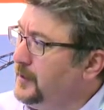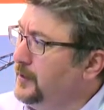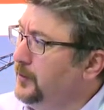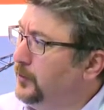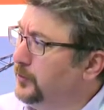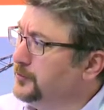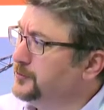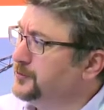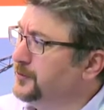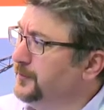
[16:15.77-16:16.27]

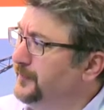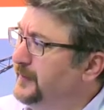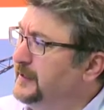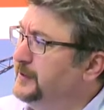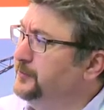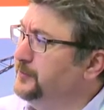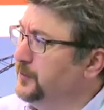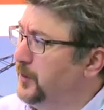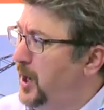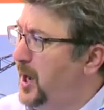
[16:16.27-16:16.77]
also we
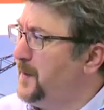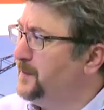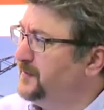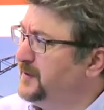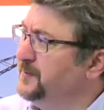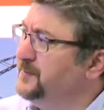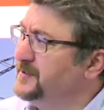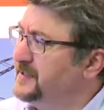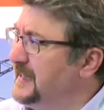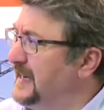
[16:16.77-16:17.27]
do
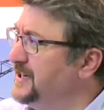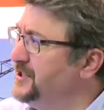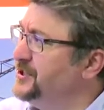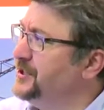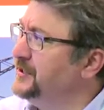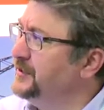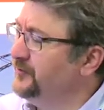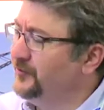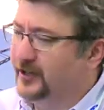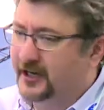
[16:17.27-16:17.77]

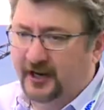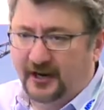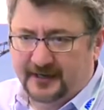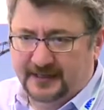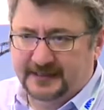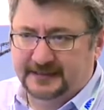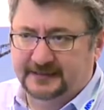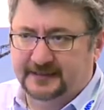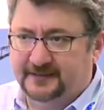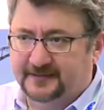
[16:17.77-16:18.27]
optimization
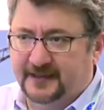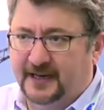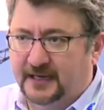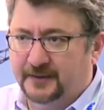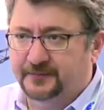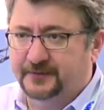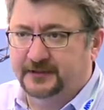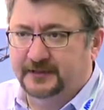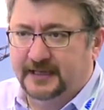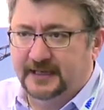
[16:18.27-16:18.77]
regarding the
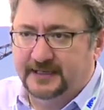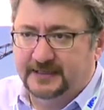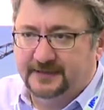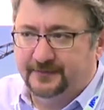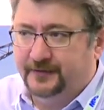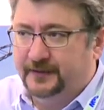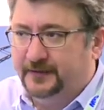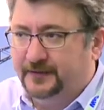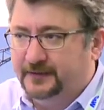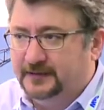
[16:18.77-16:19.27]
time delays.
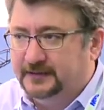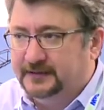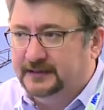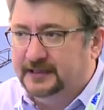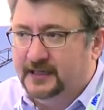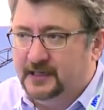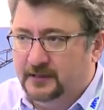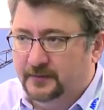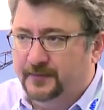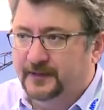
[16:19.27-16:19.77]
We
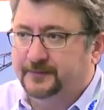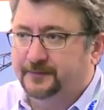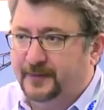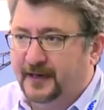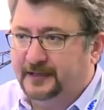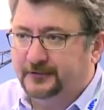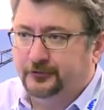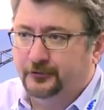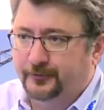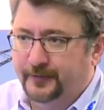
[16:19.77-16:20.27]
little bit
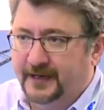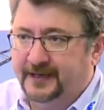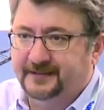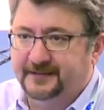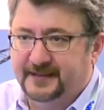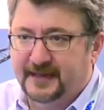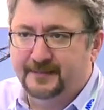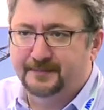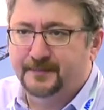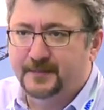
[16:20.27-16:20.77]
perturbate
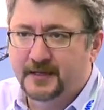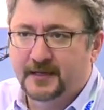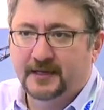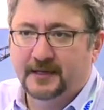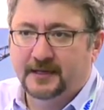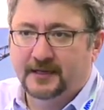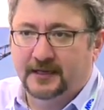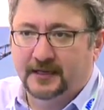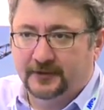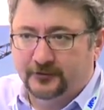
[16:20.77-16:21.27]
them
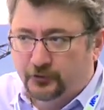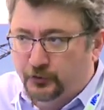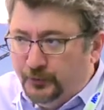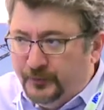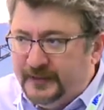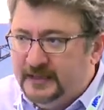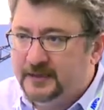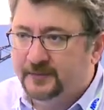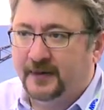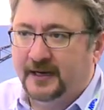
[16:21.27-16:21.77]
to
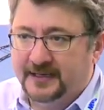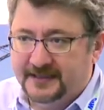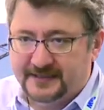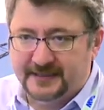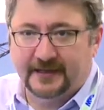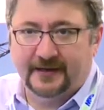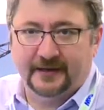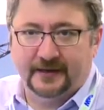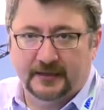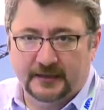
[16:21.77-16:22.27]
minimize
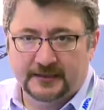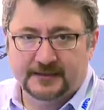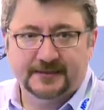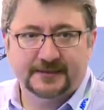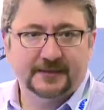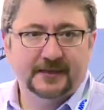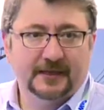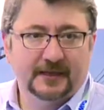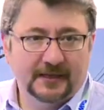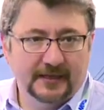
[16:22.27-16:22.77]
the
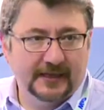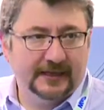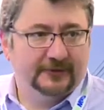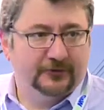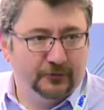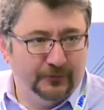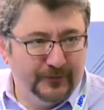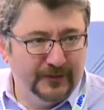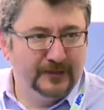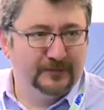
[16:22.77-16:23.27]
errors and
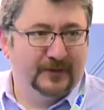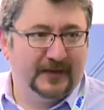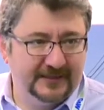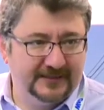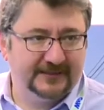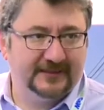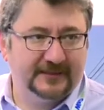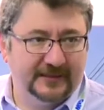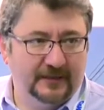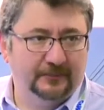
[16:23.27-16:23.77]
to
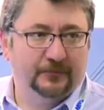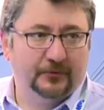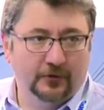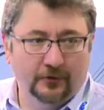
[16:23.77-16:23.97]
minimize the number